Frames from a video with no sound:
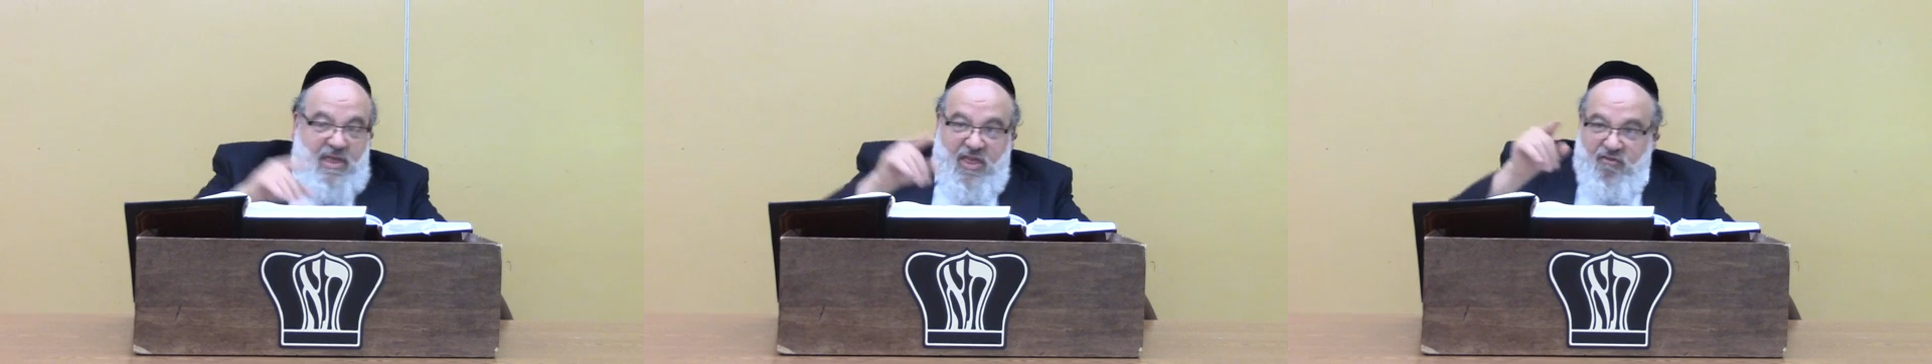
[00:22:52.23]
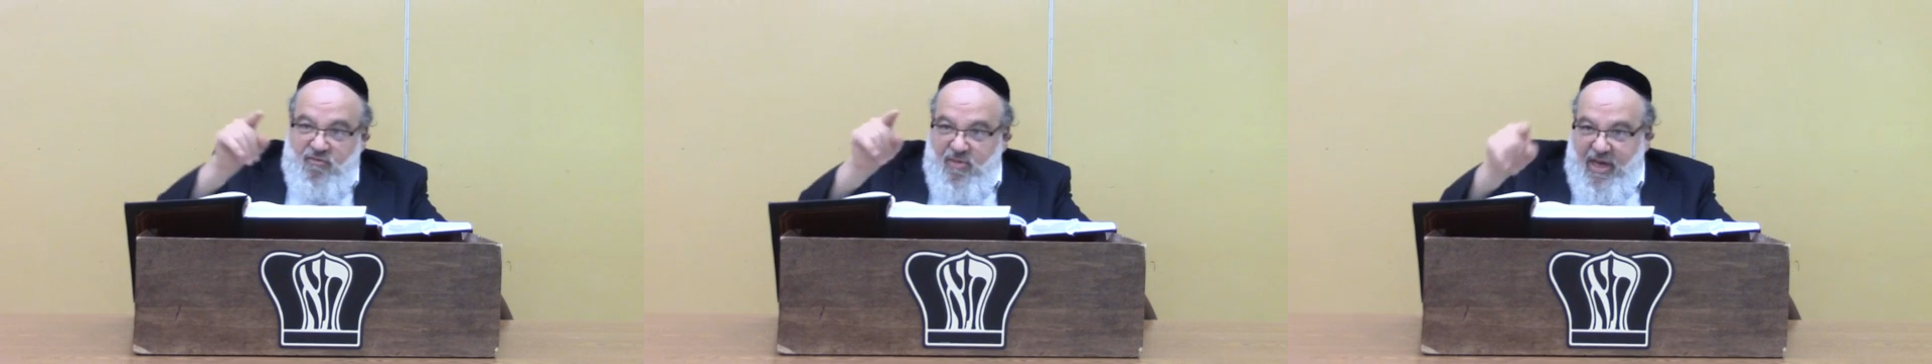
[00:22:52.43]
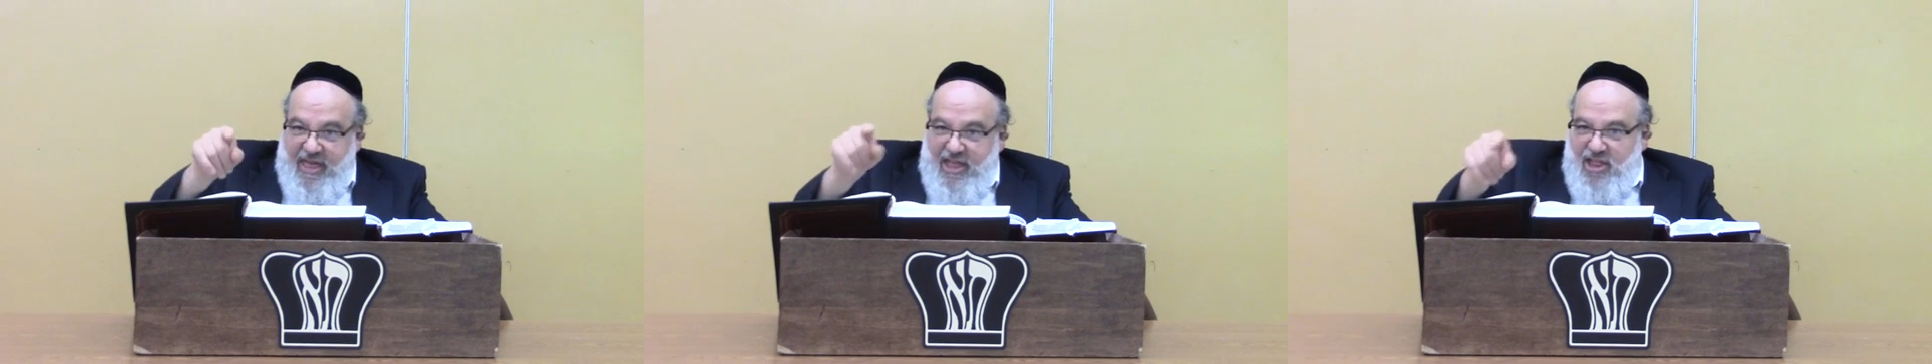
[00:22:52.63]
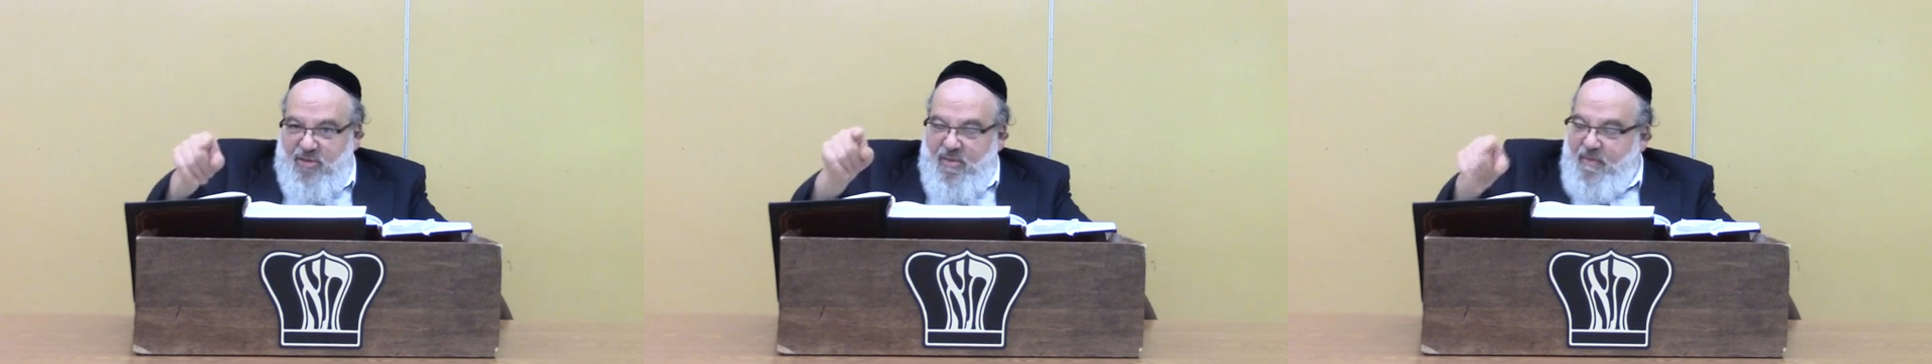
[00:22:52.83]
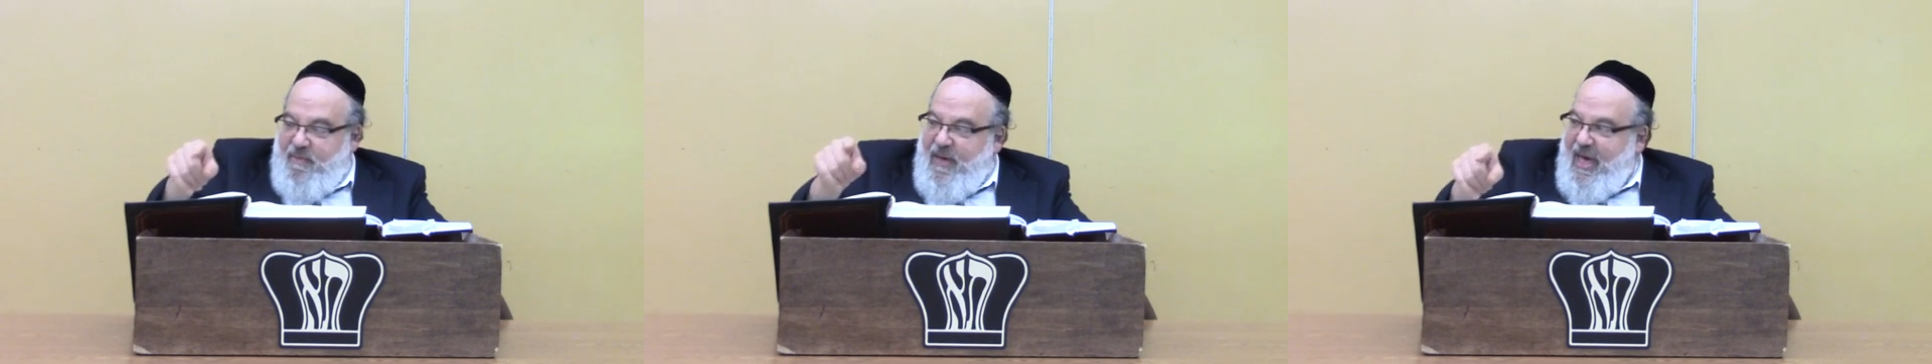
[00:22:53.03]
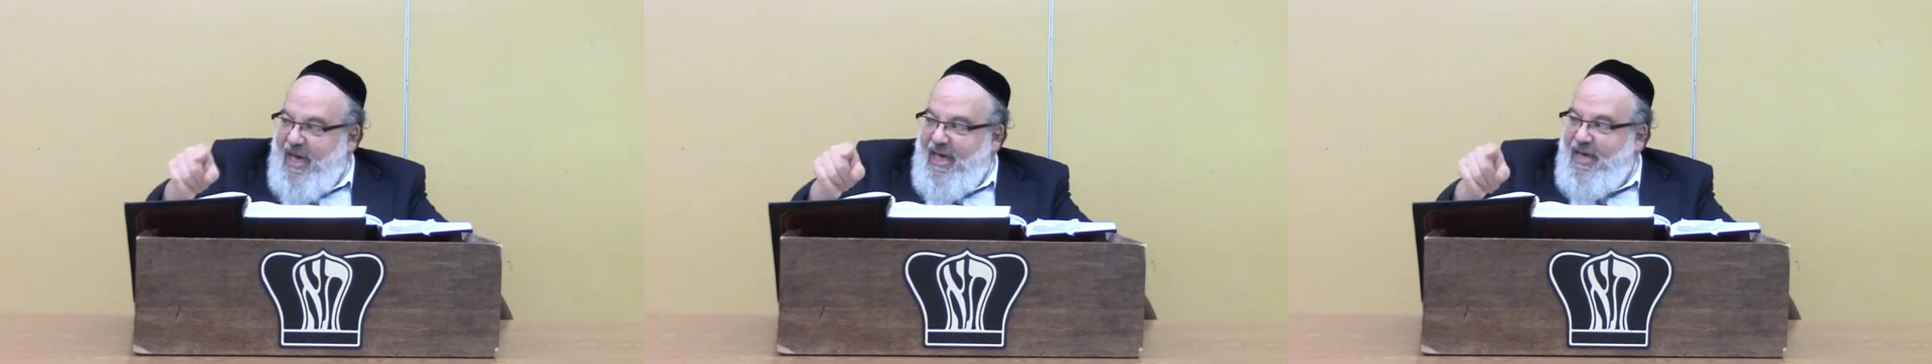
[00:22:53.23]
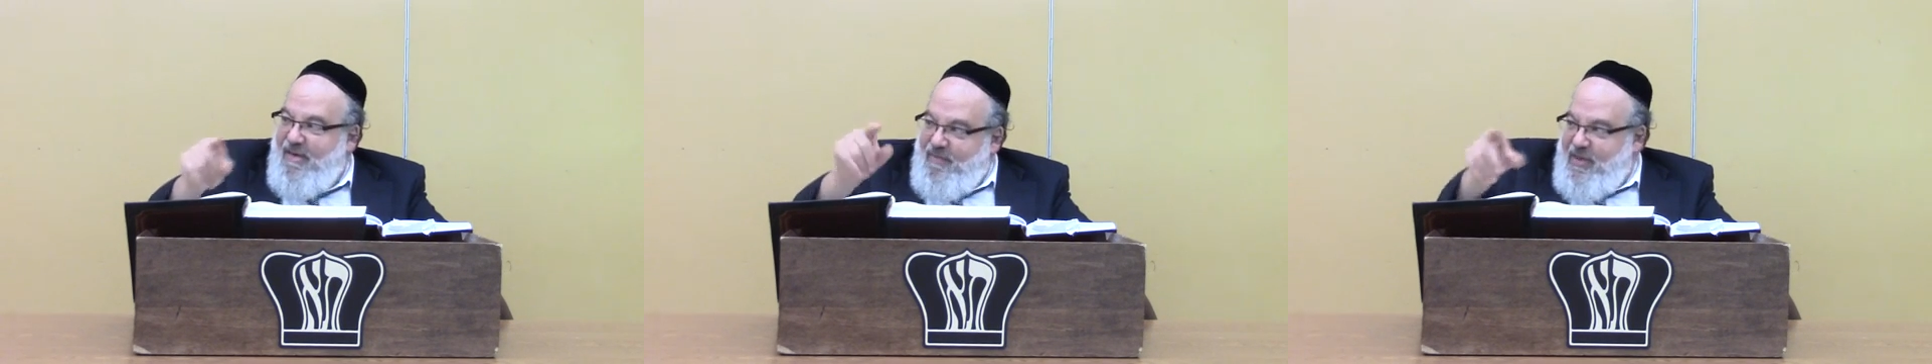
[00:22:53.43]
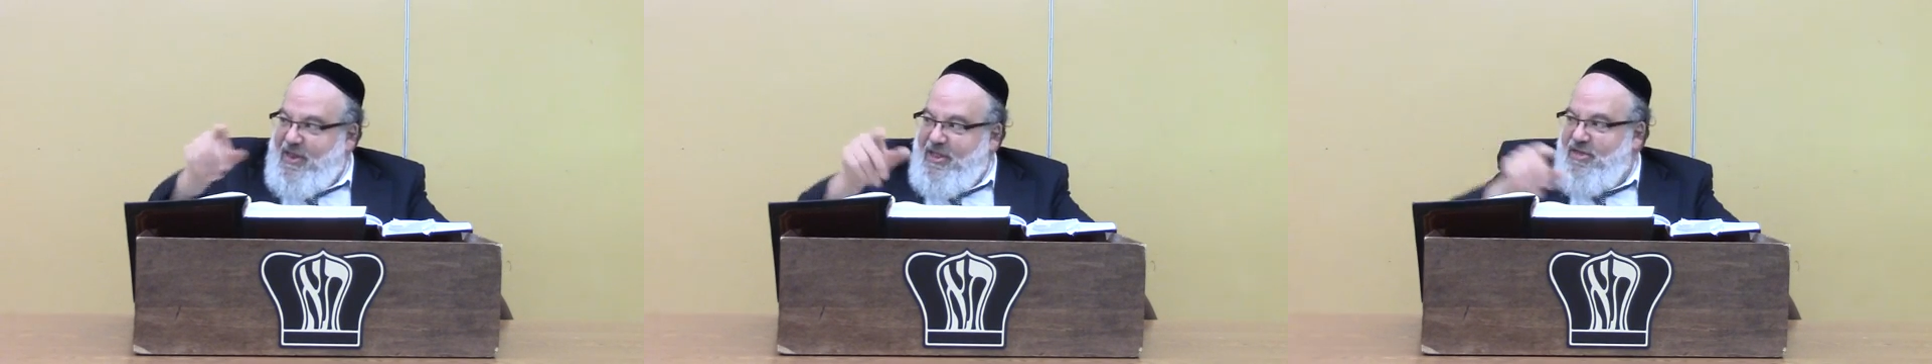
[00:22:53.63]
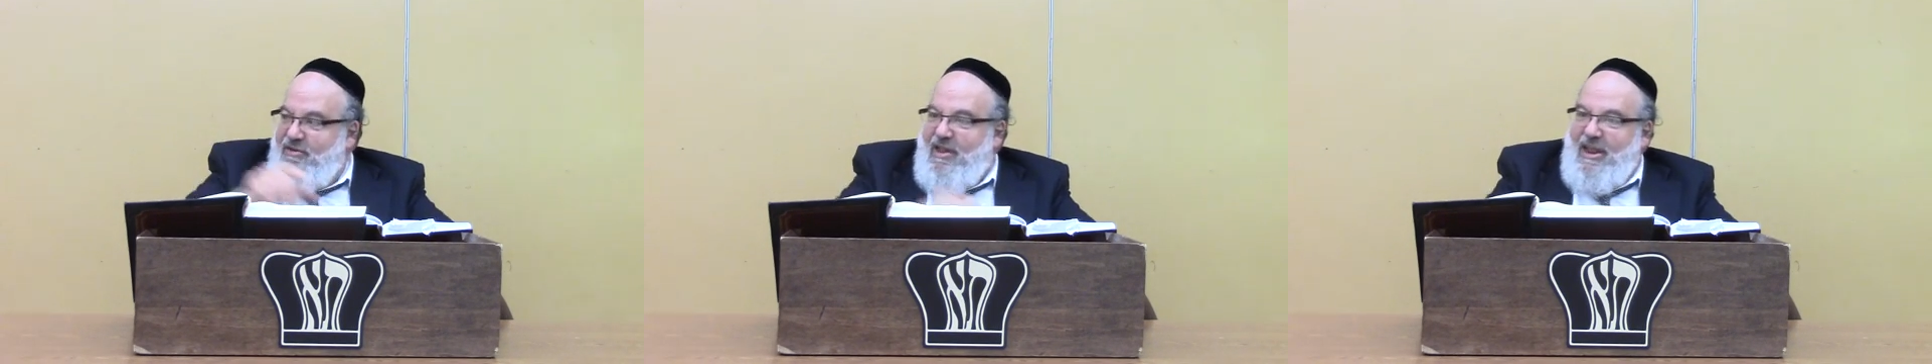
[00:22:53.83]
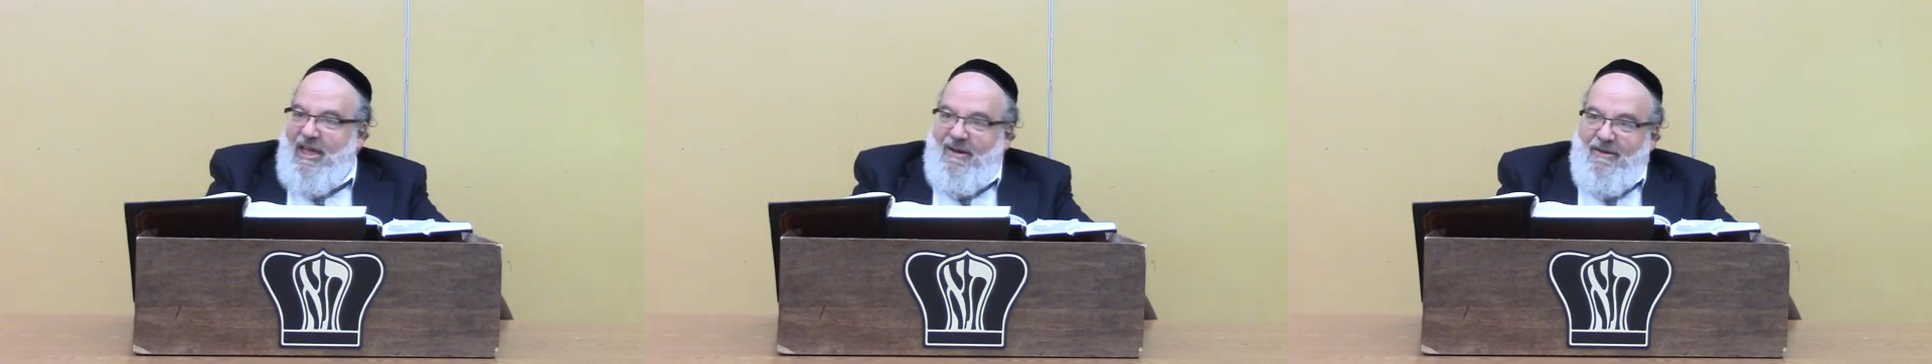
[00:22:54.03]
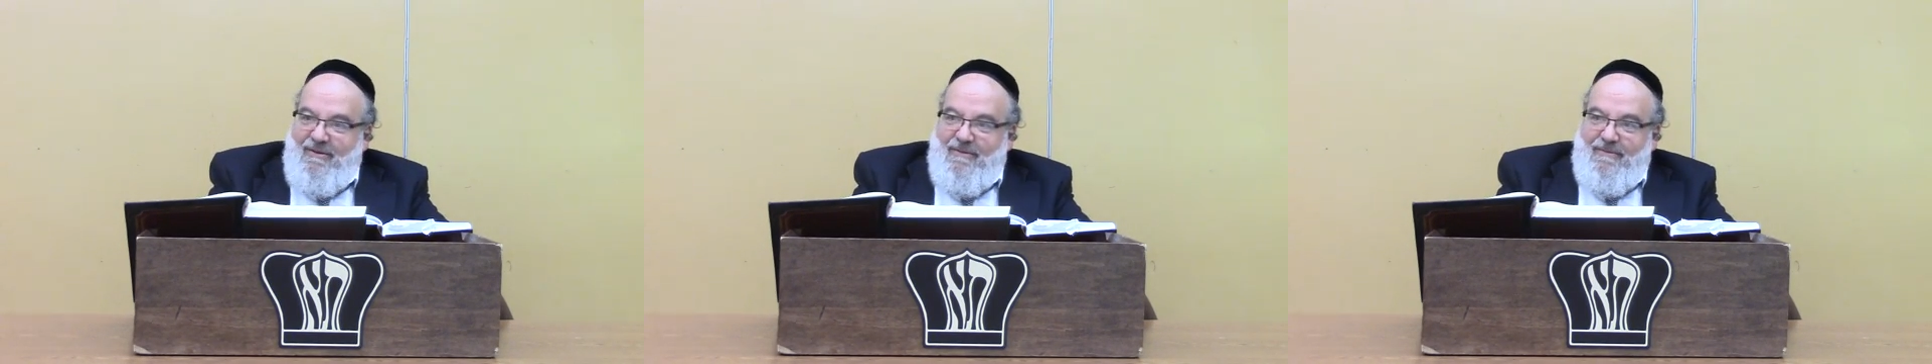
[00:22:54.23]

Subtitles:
Give him a chil of a peh immediately right now.